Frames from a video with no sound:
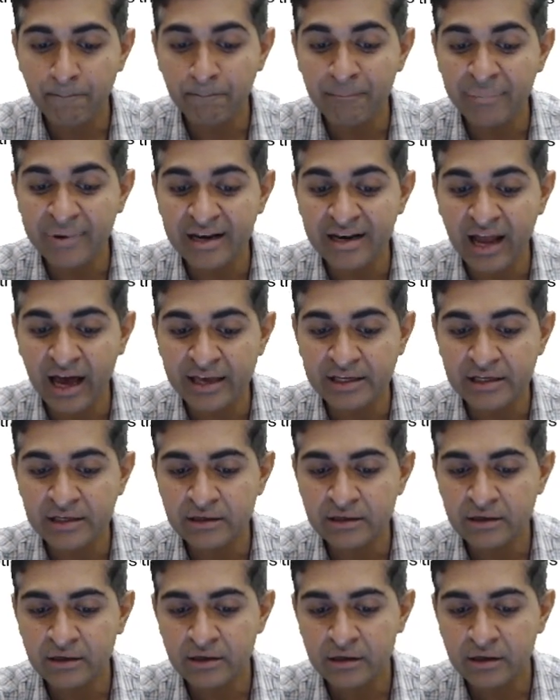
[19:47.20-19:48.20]

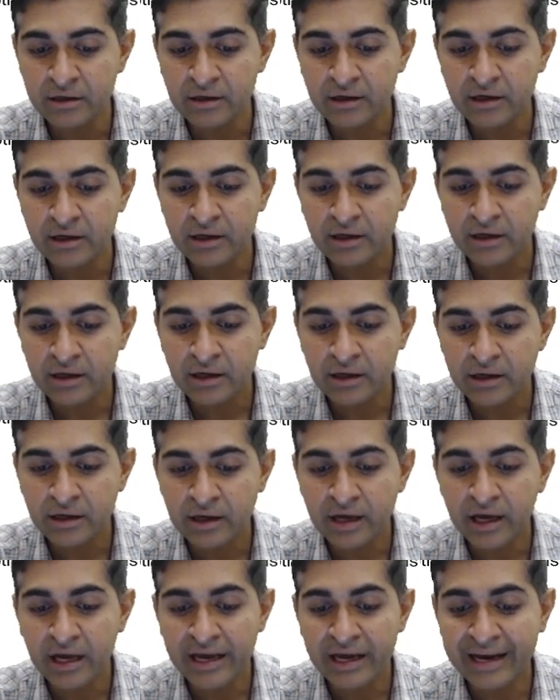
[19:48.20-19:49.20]
benign
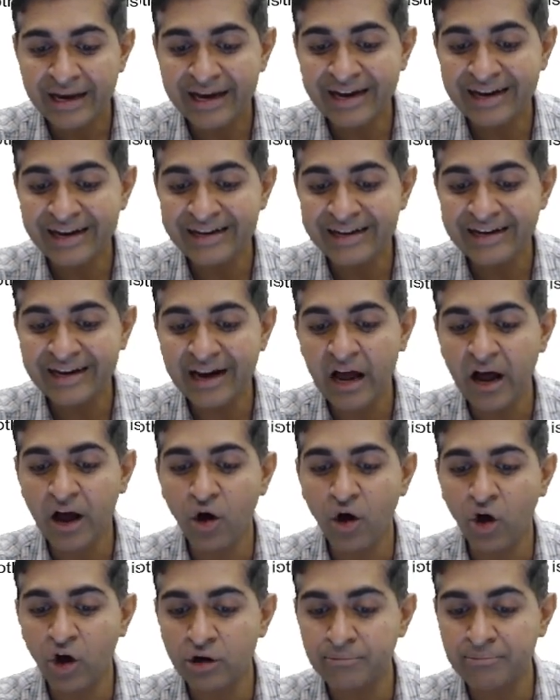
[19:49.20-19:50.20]

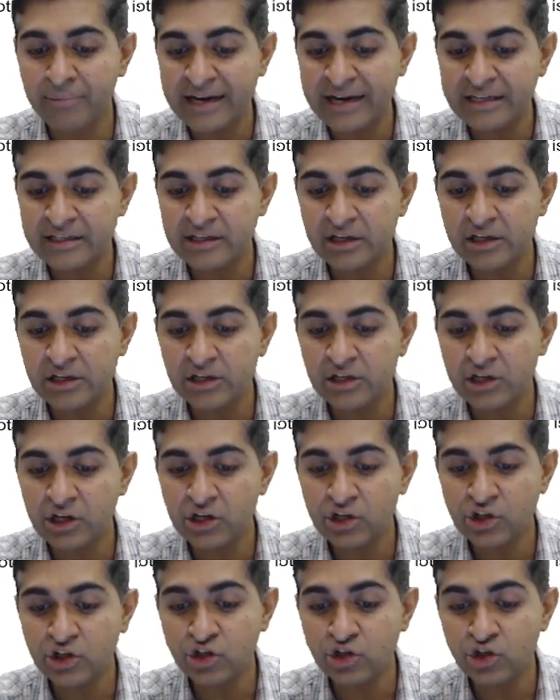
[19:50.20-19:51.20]
intraorbital
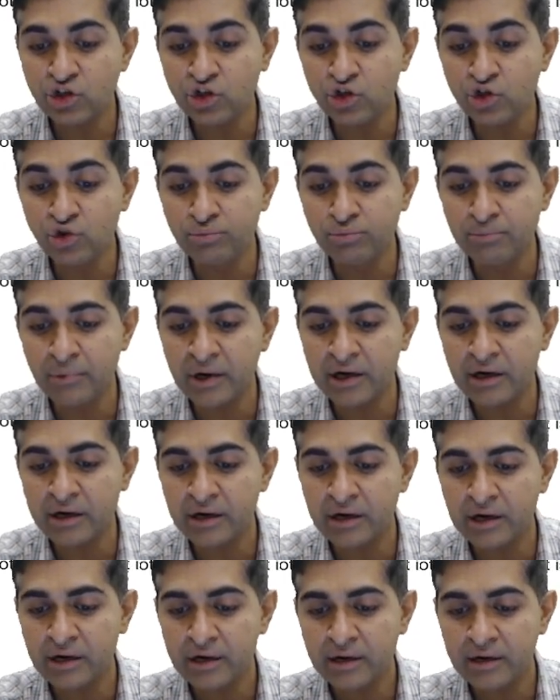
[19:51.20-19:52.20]

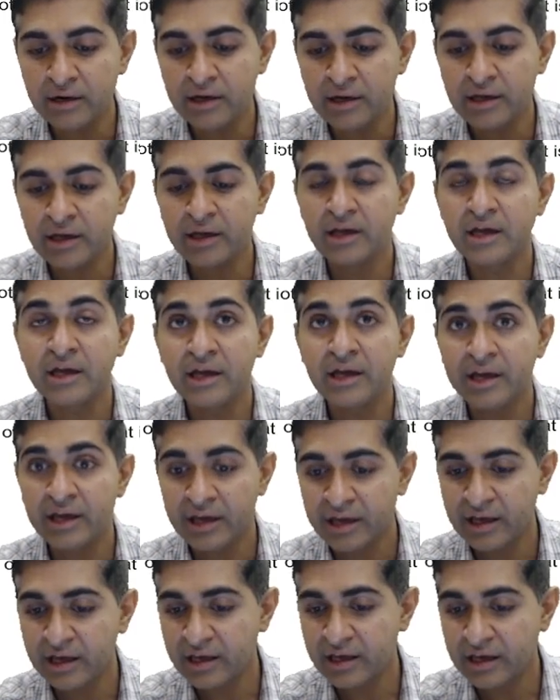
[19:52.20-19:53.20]
tumor
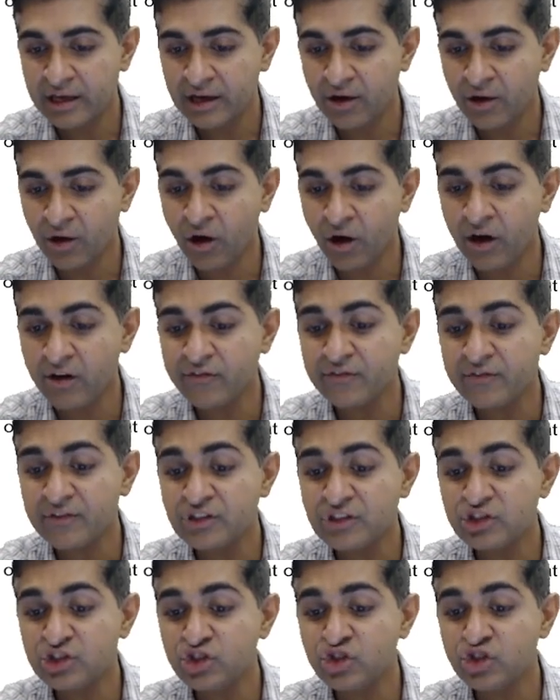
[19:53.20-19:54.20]
of
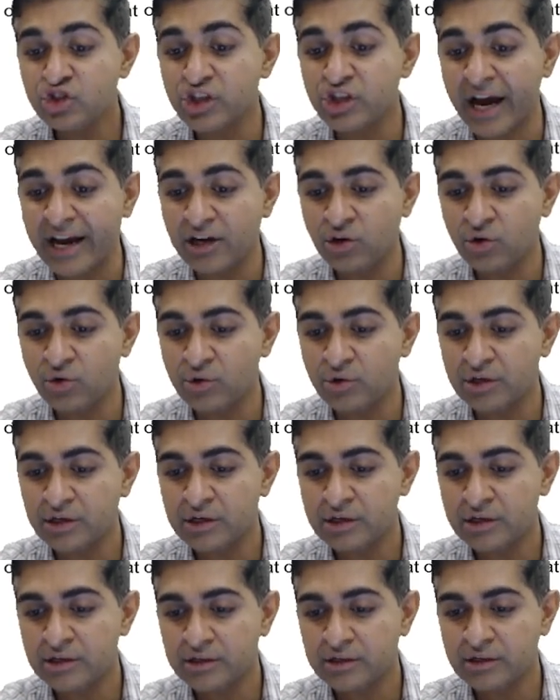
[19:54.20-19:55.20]
childhood.
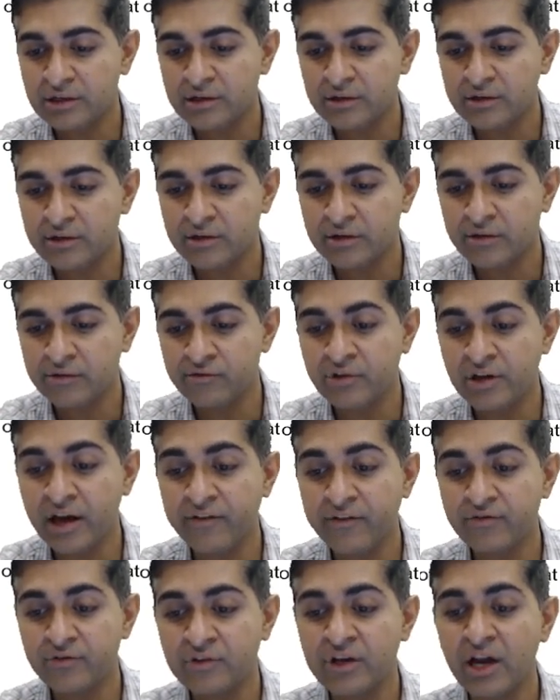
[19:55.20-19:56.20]
We
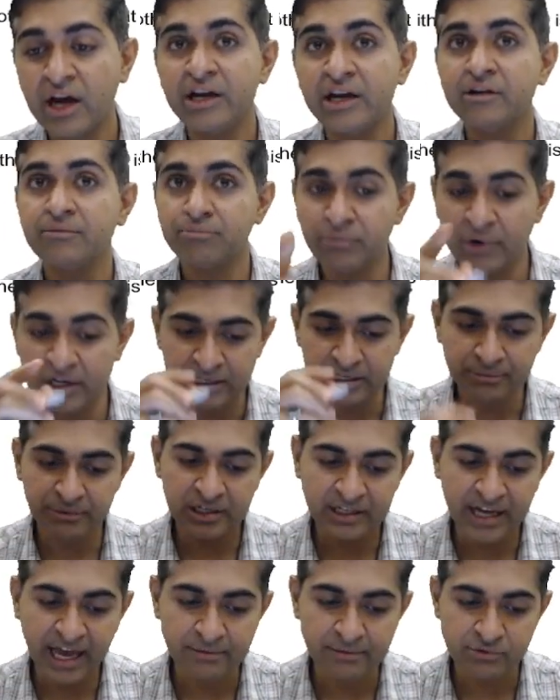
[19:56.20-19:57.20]
have done it multiple
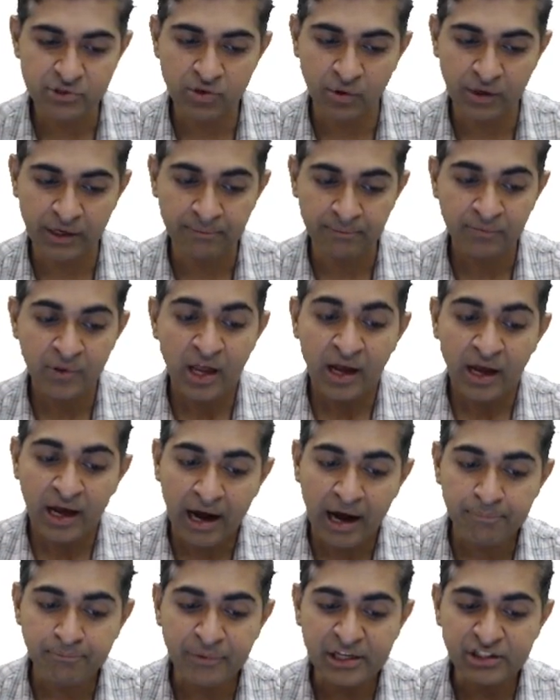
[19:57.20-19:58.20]
times. Okay,
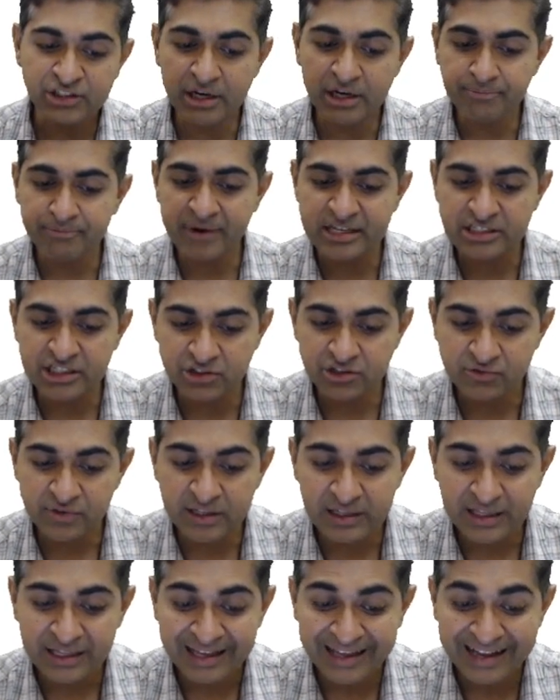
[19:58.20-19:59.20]
a patient presents
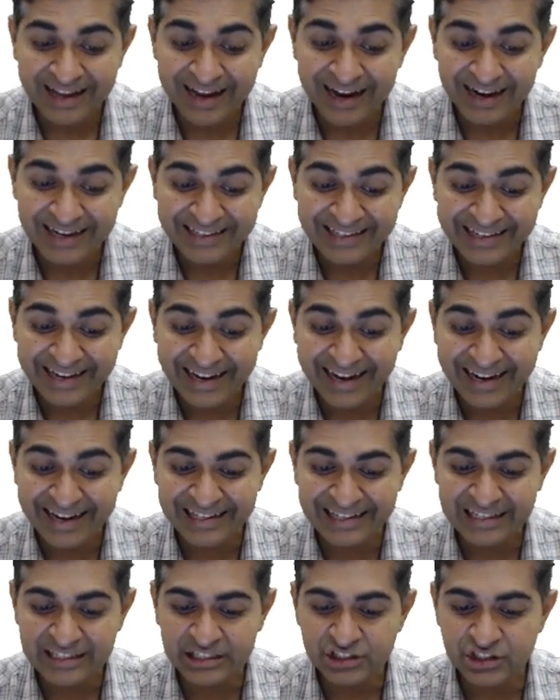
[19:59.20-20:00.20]
with
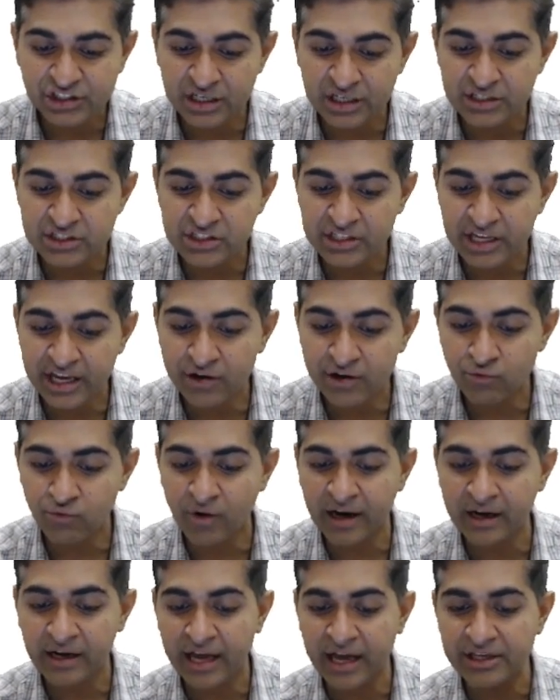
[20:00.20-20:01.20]
guttate lesions in
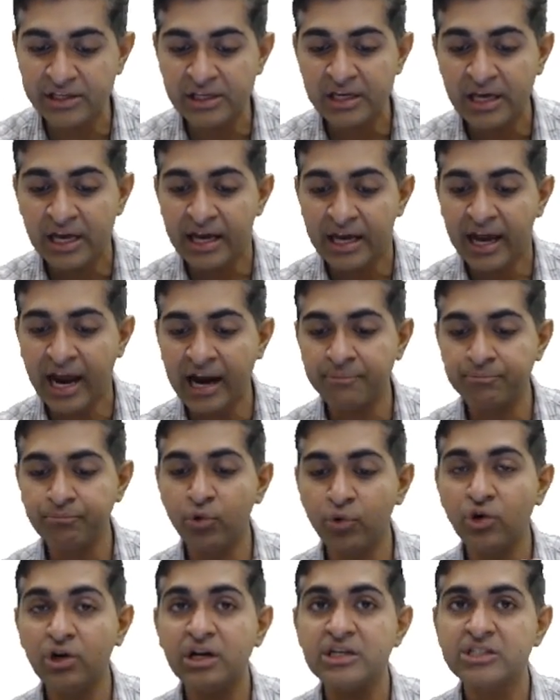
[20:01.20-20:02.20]
one eye and
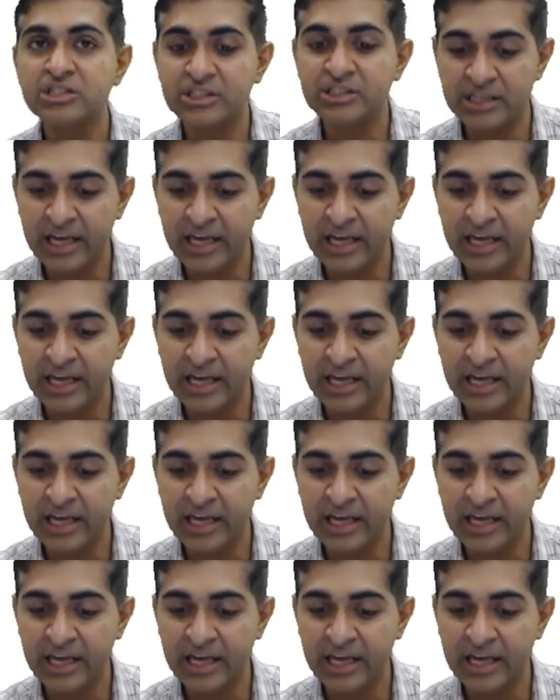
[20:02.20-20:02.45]
bullous